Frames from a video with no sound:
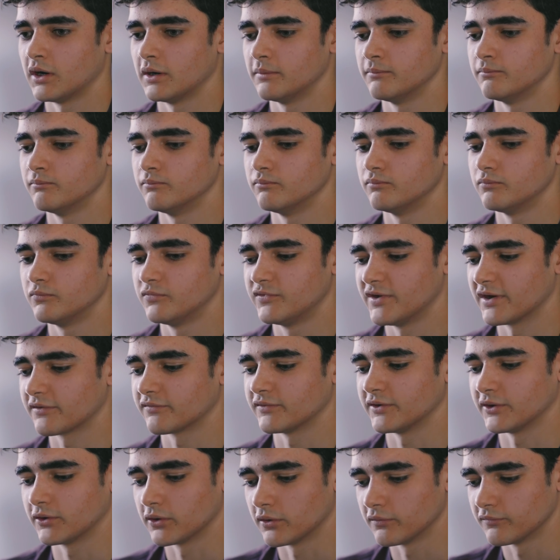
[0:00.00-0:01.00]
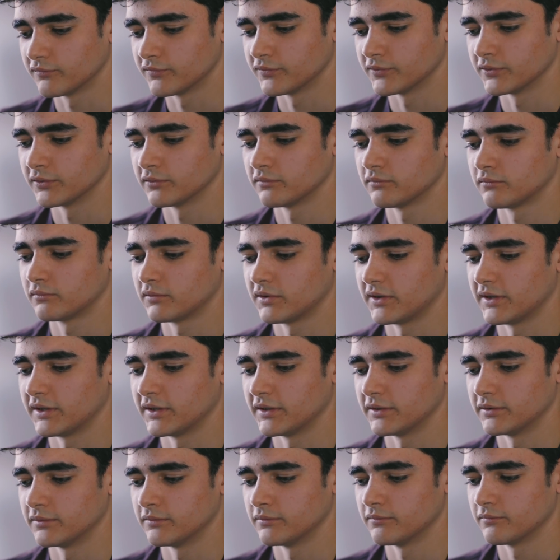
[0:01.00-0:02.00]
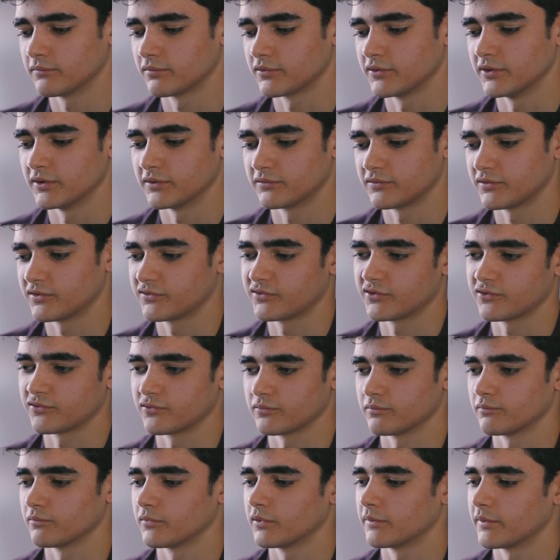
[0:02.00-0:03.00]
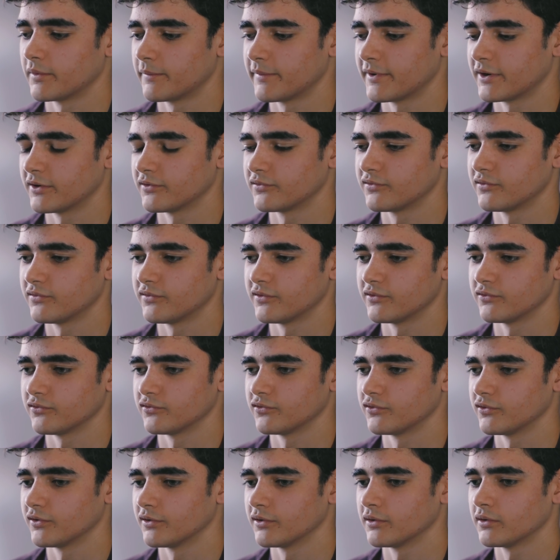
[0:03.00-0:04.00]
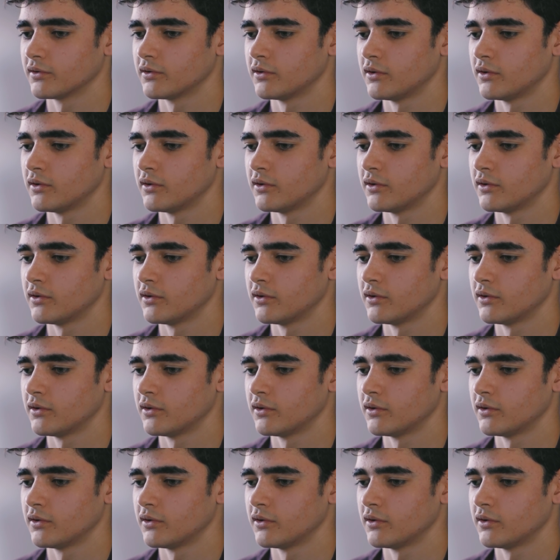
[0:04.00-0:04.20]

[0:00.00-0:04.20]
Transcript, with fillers: I'm definitely confident in the decision, well, my parents' decision to